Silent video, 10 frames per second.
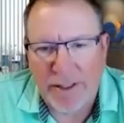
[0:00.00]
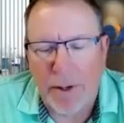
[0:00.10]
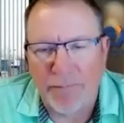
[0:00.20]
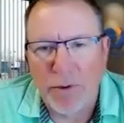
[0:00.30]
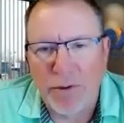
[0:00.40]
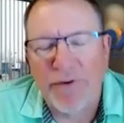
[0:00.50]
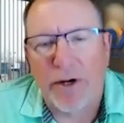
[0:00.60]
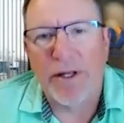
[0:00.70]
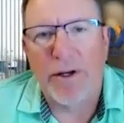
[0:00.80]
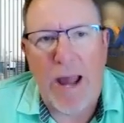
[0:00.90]
come off mute. It's
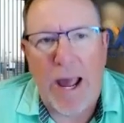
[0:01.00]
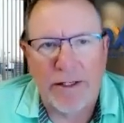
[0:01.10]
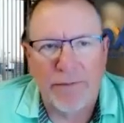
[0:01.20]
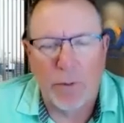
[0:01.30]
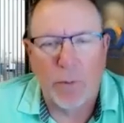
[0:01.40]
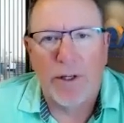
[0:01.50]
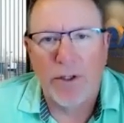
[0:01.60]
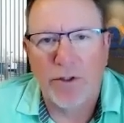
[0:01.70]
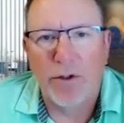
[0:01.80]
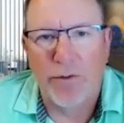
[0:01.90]
very interactive. We want
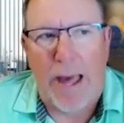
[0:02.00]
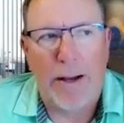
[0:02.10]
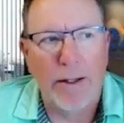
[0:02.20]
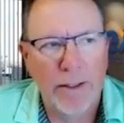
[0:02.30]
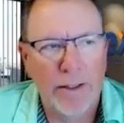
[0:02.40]
you to do that.